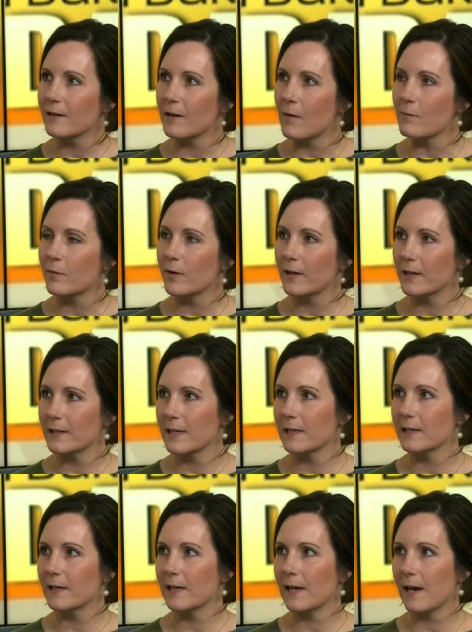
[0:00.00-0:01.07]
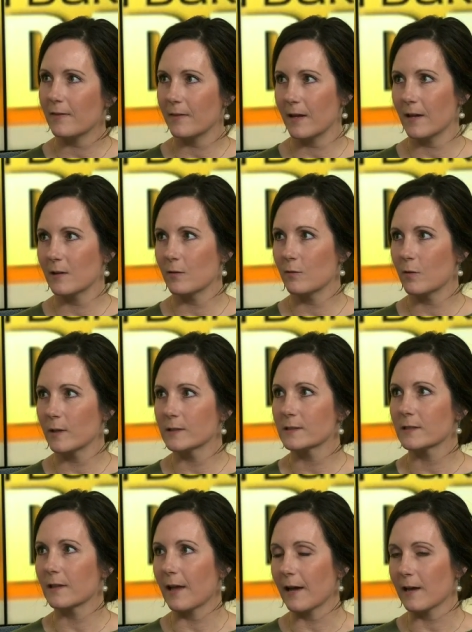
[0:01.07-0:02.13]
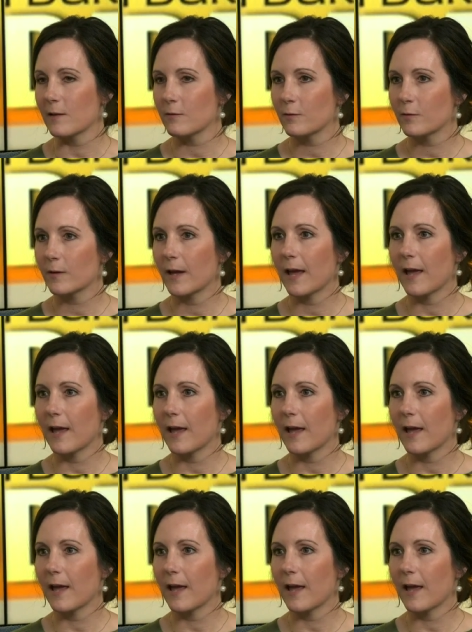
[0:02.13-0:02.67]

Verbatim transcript: comfort and dignity at the end of one's life.